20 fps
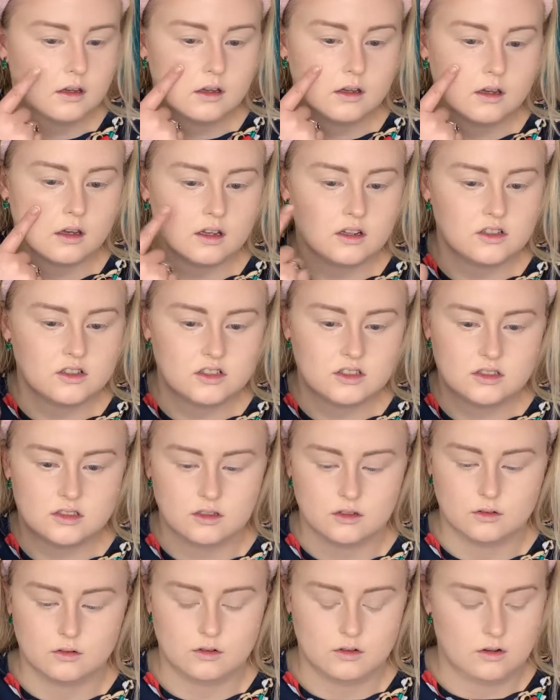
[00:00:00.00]
I just
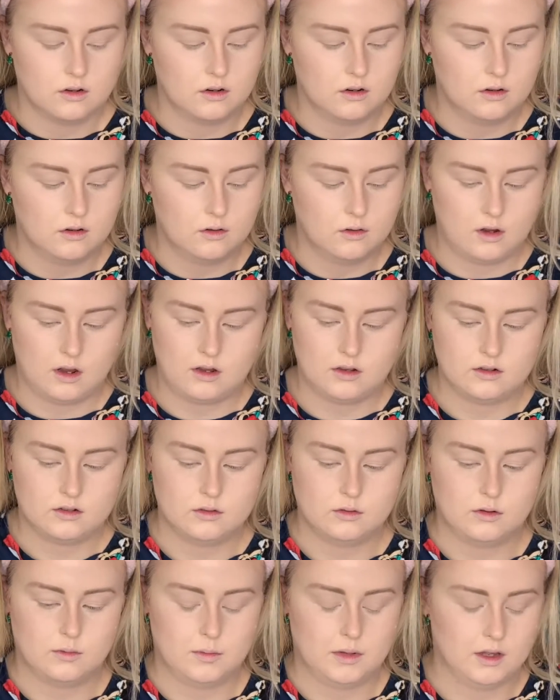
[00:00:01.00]
don't know how to
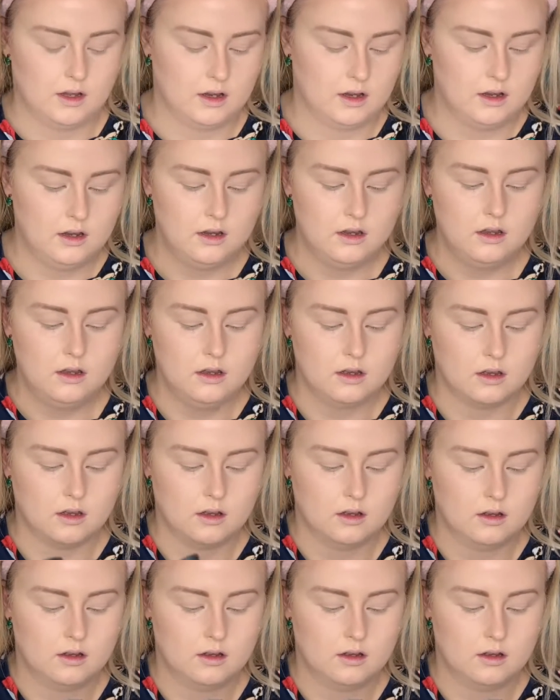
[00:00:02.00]
apply it.